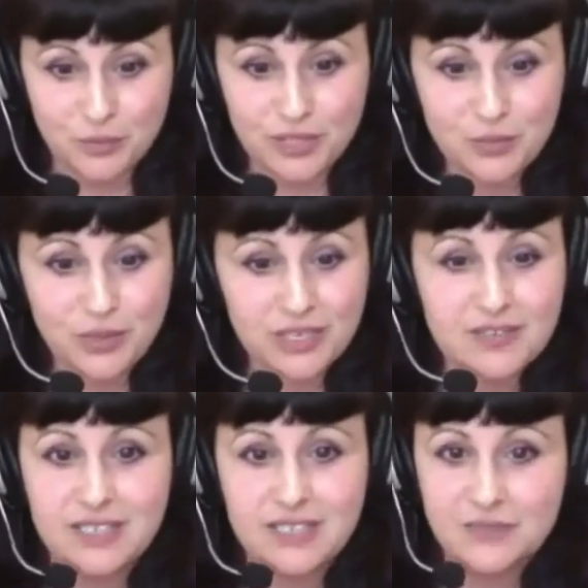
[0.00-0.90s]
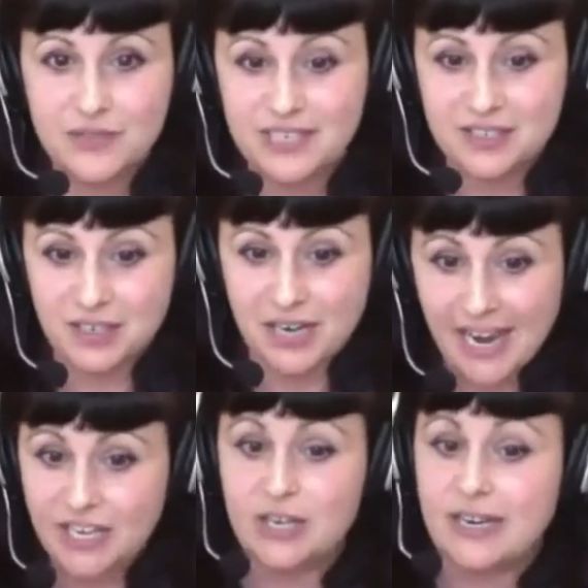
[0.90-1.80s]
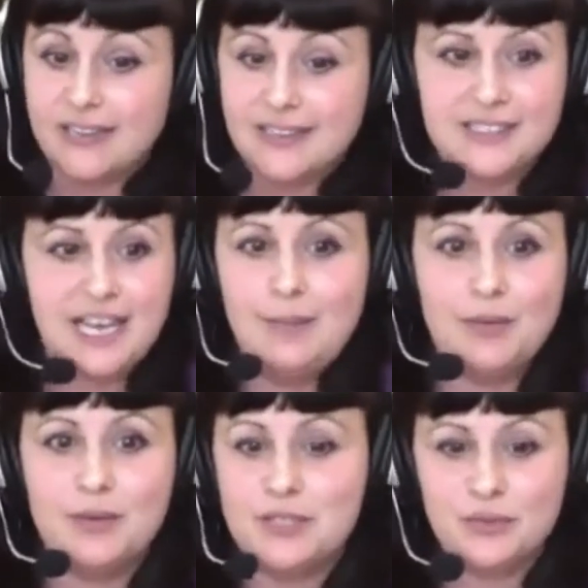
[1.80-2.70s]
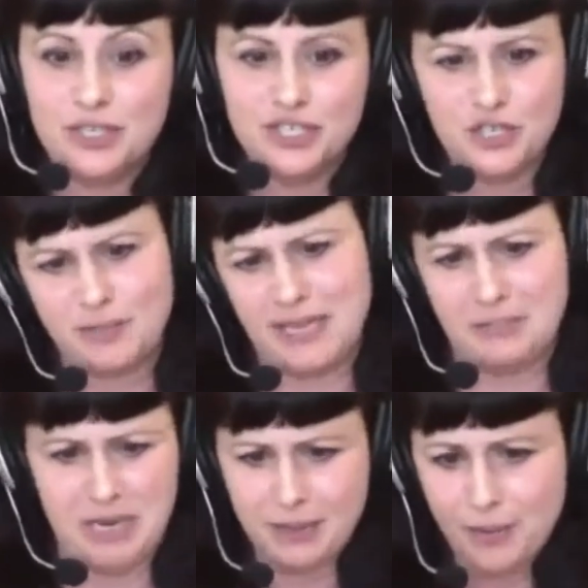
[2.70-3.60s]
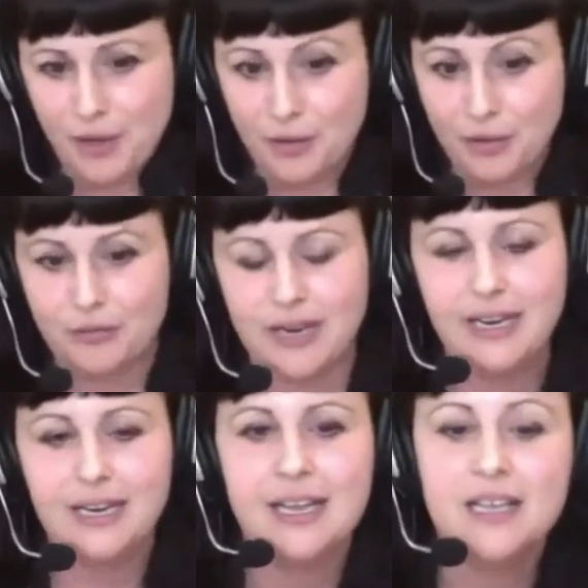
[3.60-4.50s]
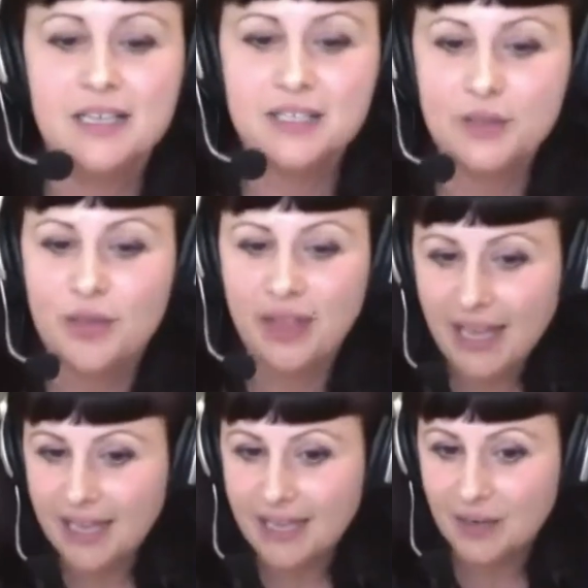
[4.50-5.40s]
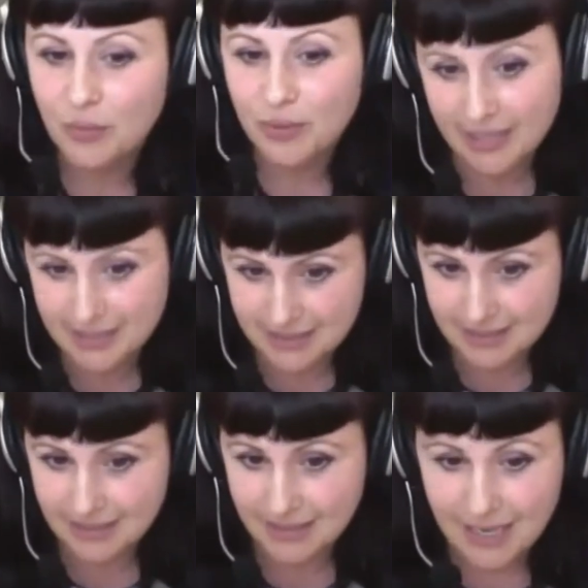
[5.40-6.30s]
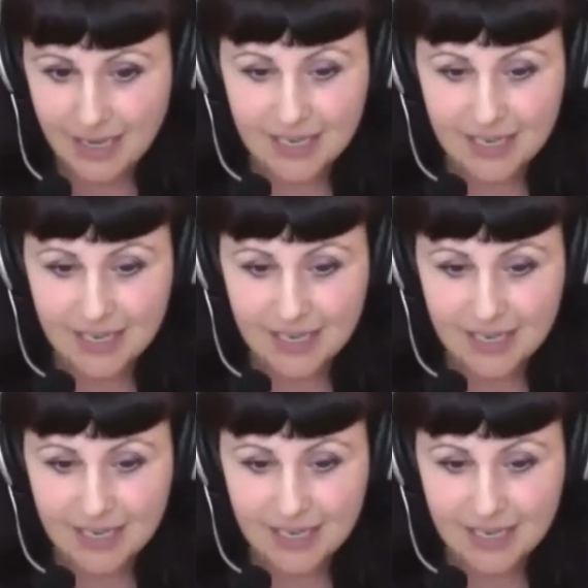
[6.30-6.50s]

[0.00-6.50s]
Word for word: which one of these are accurate? And at the time, I wasn't really sure. I'm like, maybe both, right? So then what I did